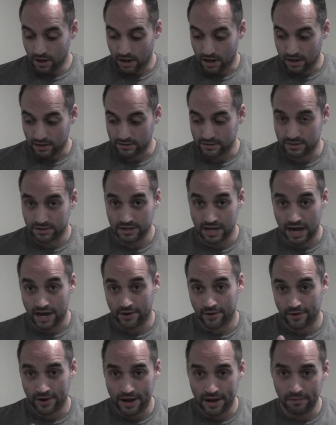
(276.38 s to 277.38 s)
on
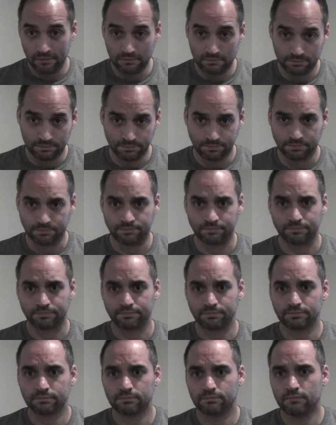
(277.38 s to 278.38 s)
Saturday.
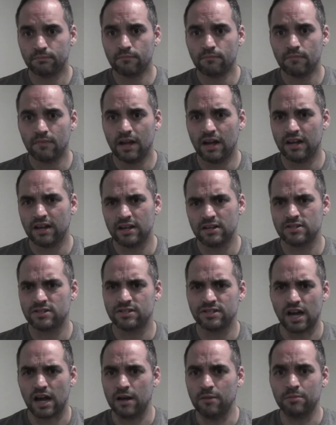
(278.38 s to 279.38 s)
I guess
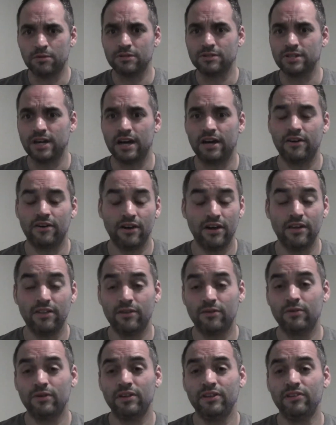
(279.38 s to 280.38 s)
Cyber Saturday
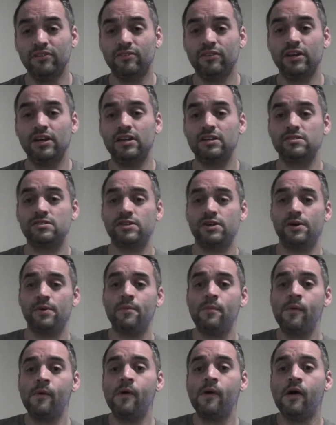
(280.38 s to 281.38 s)
they're releasing it.
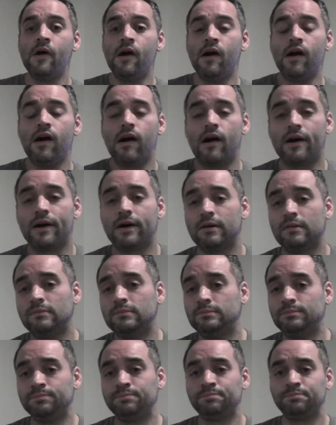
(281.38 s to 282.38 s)
So, the